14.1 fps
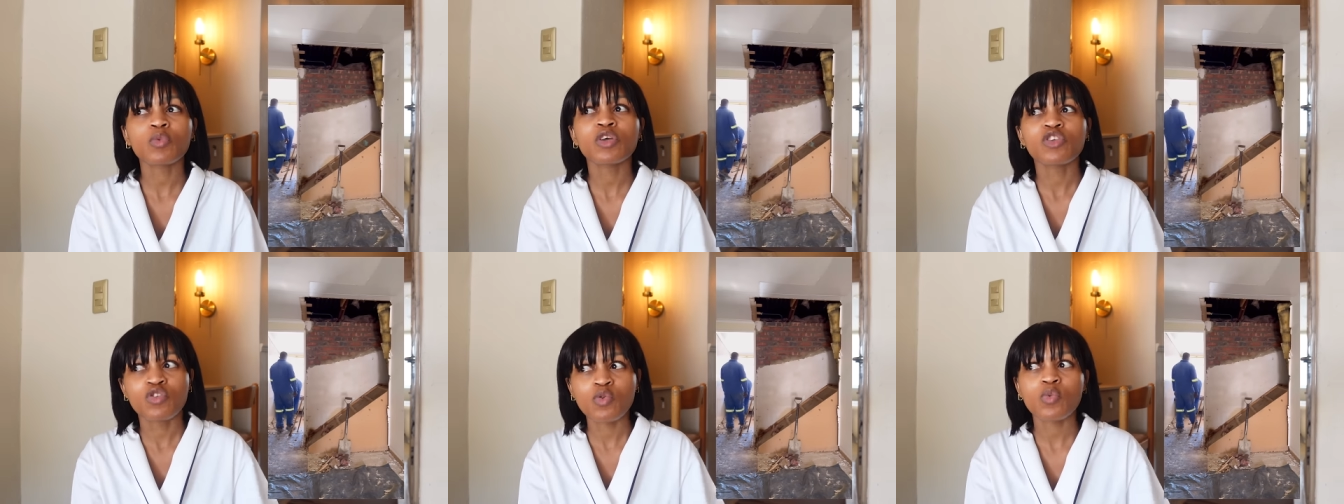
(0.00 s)

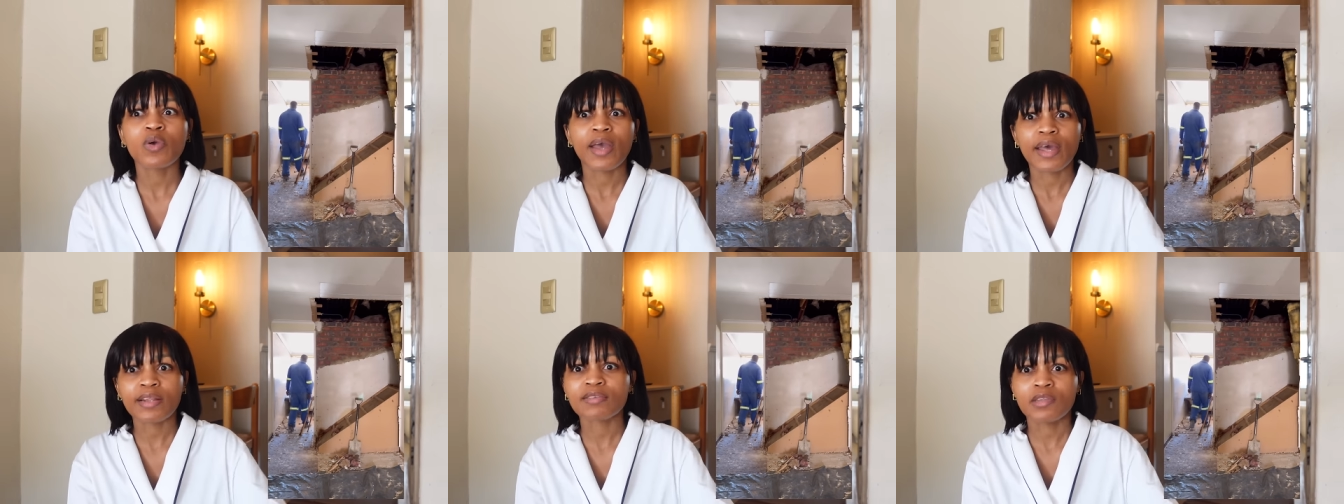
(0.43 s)
we knew we
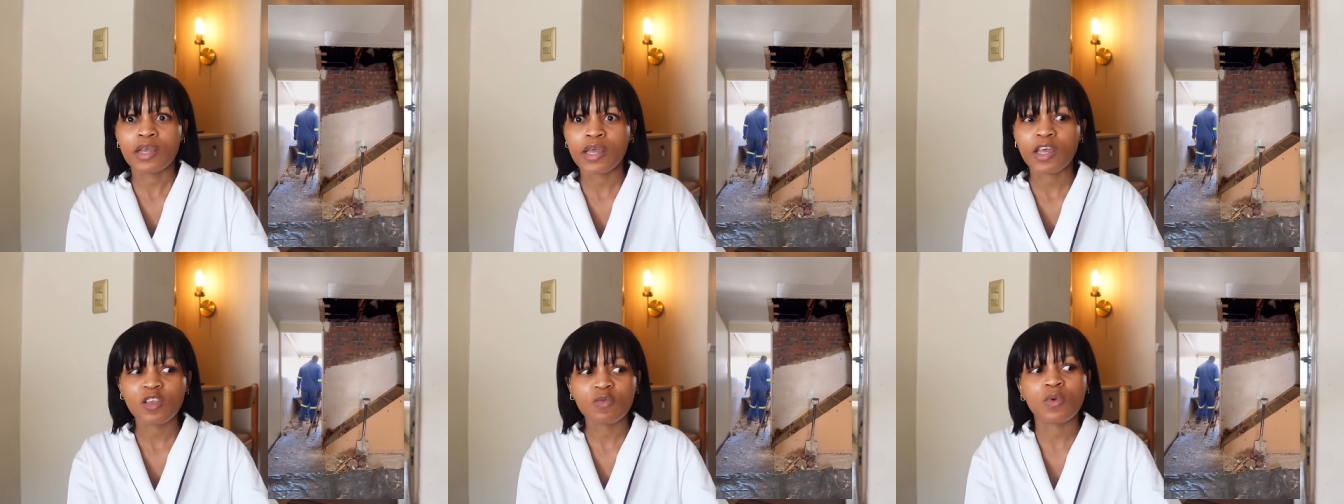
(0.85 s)
had a
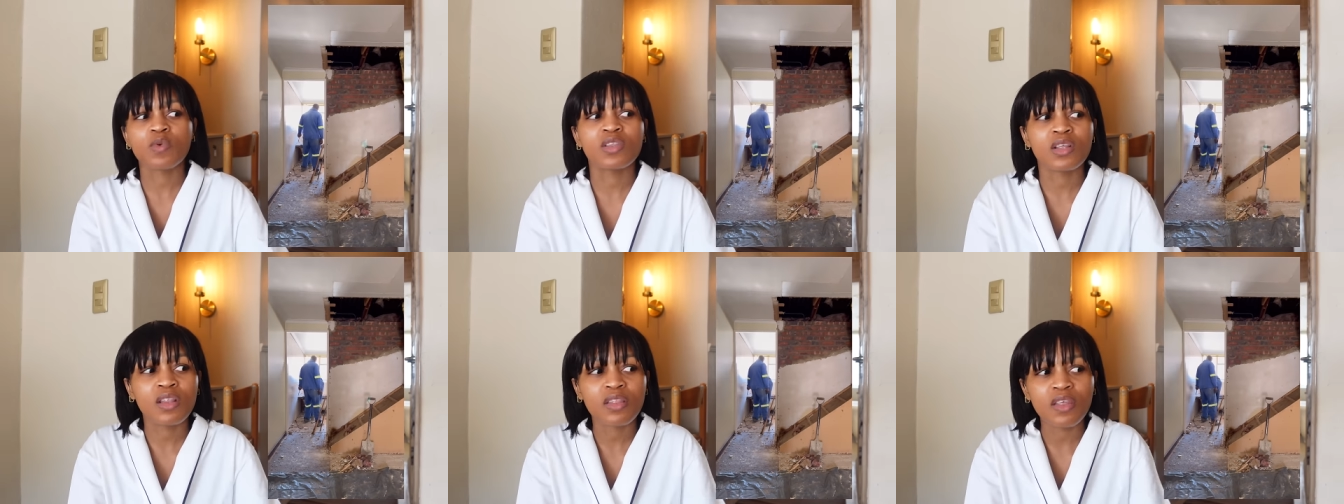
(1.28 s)
staircase but we
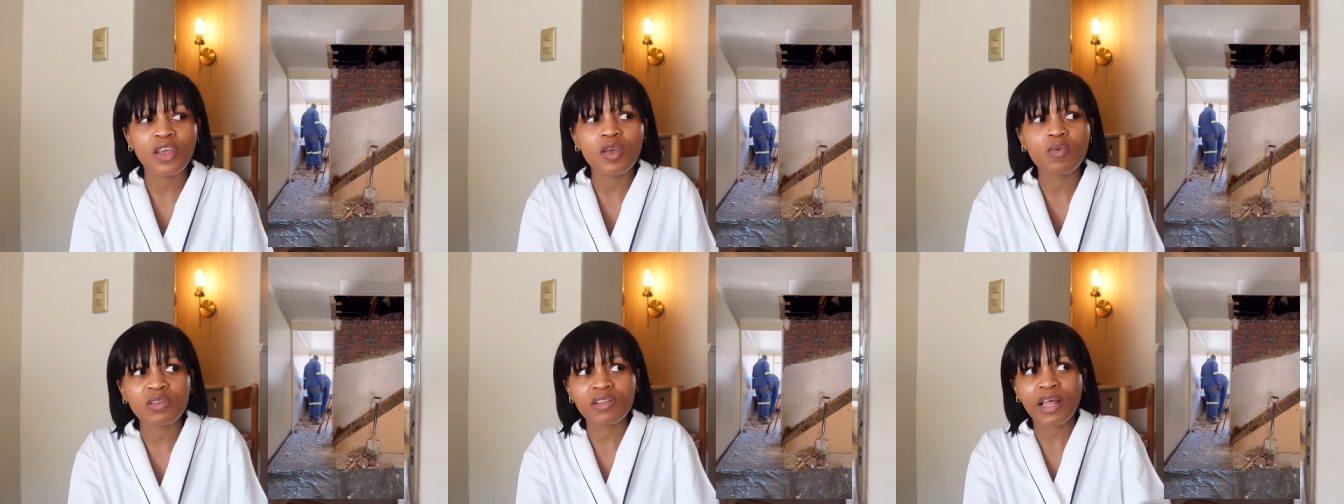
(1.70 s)
didn't think
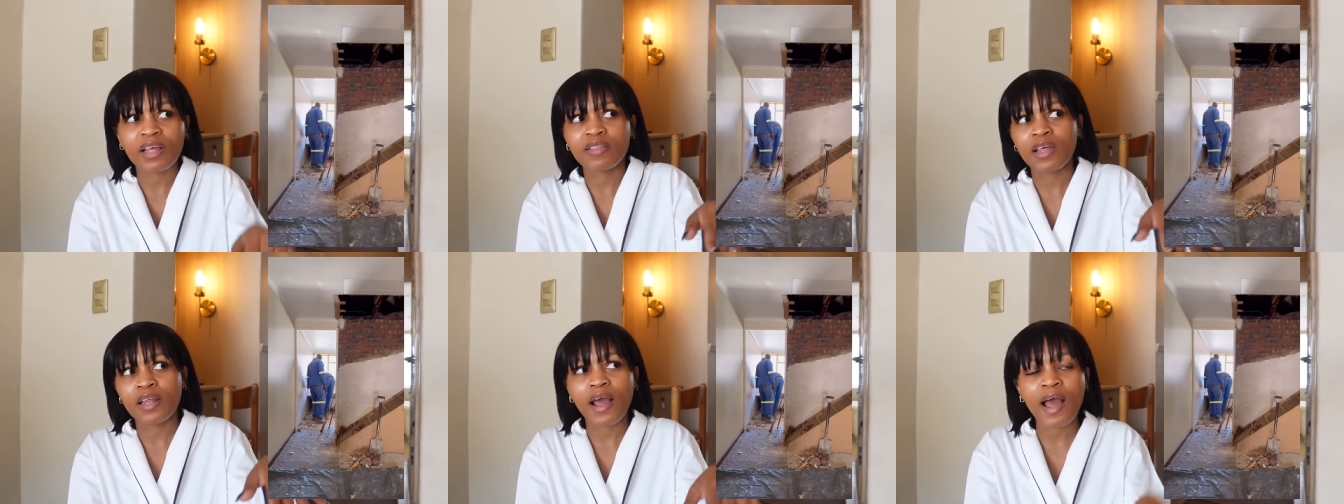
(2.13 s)
it was
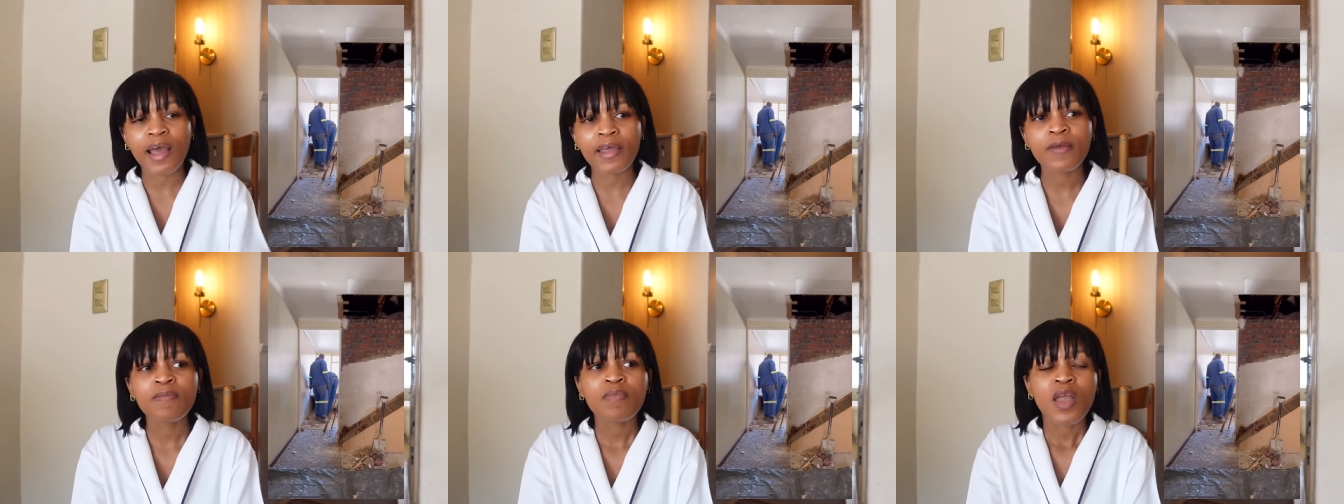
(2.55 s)
like that high